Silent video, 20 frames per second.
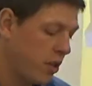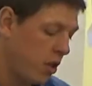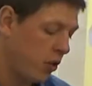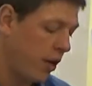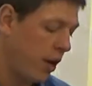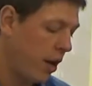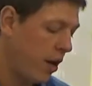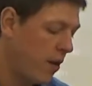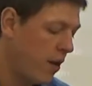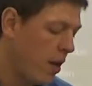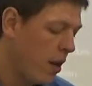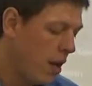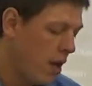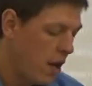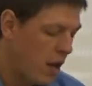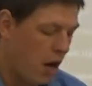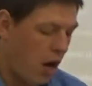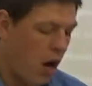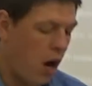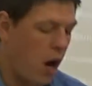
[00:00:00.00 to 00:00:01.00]
Okay.
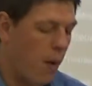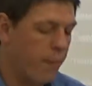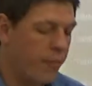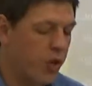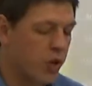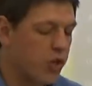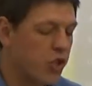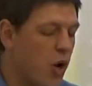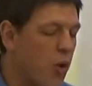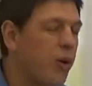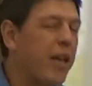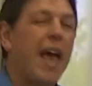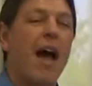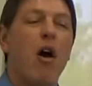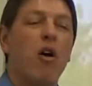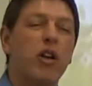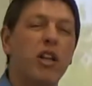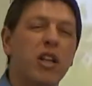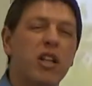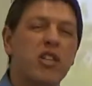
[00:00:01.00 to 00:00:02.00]
There's no
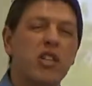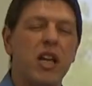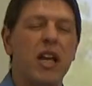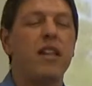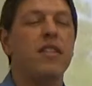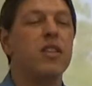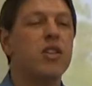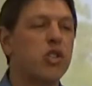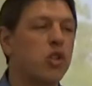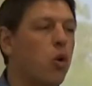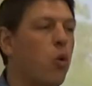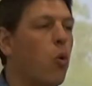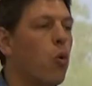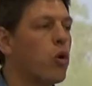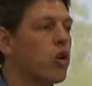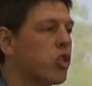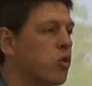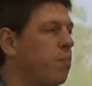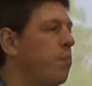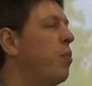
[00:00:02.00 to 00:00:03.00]
calculus in this
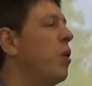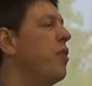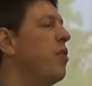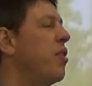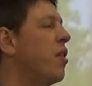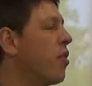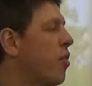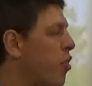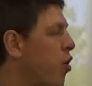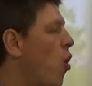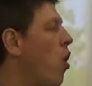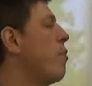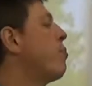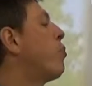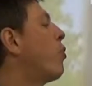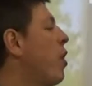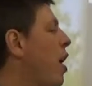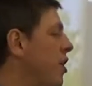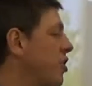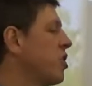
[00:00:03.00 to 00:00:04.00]
course, but the thought
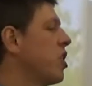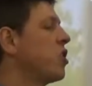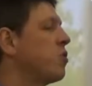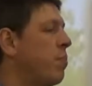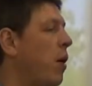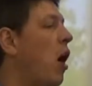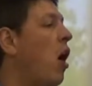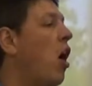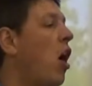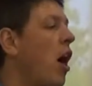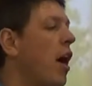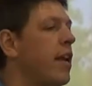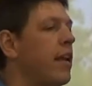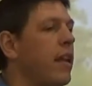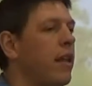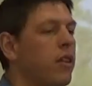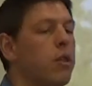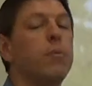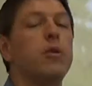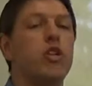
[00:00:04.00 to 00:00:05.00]
process behind
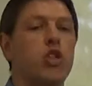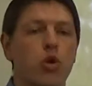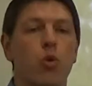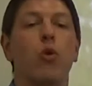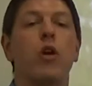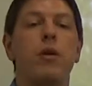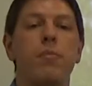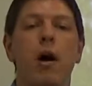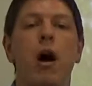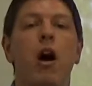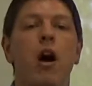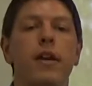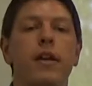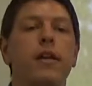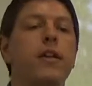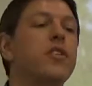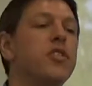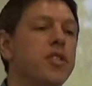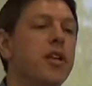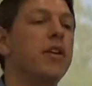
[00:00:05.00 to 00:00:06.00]
it, the maturity behind
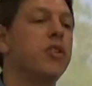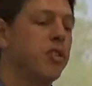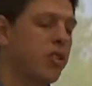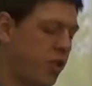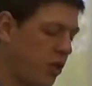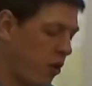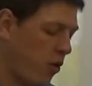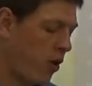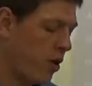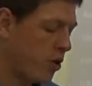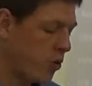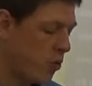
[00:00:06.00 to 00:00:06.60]
it is necessary as